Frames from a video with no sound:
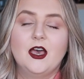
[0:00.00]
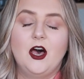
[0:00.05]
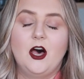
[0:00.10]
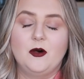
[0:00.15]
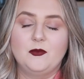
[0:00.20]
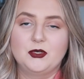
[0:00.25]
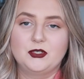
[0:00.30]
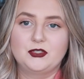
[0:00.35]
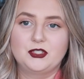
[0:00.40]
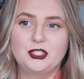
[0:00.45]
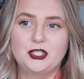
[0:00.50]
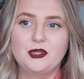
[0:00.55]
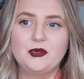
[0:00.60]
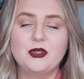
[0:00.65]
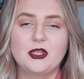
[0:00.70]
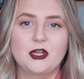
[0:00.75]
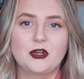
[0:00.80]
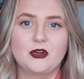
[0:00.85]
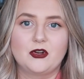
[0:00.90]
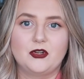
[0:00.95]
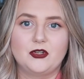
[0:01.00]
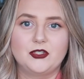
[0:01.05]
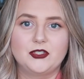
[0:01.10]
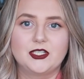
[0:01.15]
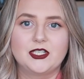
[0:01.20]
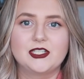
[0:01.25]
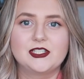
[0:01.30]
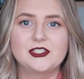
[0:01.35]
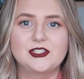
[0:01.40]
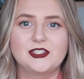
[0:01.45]
almost two-year-old,
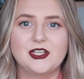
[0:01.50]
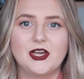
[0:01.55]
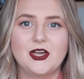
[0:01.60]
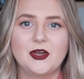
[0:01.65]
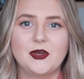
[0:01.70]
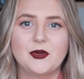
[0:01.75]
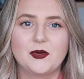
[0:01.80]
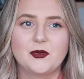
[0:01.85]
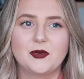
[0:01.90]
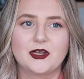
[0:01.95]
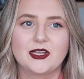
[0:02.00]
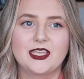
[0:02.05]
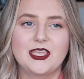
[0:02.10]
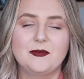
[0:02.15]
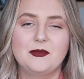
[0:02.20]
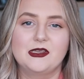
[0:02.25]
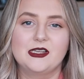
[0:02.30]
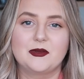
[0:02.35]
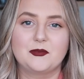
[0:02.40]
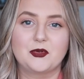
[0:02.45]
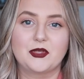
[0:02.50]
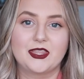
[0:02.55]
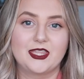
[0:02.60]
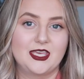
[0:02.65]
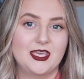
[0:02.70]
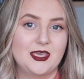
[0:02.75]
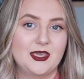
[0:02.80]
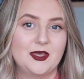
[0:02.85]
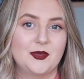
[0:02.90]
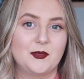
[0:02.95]
so keeping up with
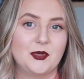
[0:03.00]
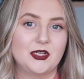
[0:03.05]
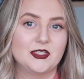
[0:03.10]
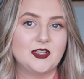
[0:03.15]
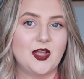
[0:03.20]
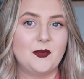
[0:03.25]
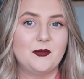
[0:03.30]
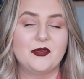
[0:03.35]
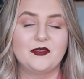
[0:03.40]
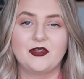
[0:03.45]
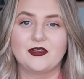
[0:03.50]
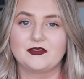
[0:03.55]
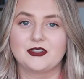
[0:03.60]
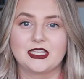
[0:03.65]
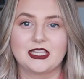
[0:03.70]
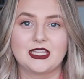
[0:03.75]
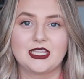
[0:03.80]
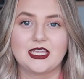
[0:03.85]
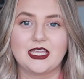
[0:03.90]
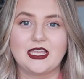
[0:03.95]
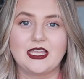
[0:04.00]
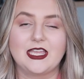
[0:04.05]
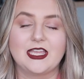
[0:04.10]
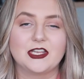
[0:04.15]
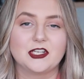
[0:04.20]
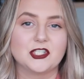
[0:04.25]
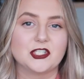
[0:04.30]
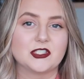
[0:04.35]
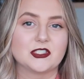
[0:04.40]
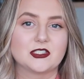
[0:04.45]
him on top of everything,
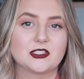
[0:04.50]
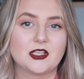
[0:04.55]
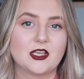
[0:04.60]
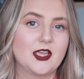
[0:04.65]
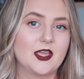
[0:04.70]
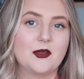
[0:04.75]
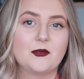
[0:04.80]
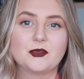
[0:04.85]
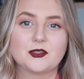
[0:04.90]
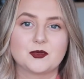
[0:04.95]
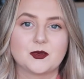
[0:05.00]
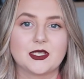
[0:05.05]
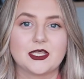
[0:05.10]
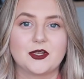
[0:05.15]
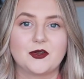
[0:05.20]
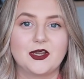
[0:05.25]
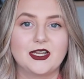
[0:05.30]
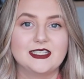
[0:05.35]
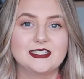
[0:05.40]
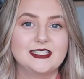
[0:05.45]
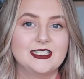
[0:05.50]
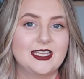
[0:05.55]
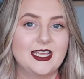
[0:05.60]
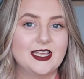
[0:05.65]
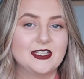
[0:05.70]
it just it was really crazy.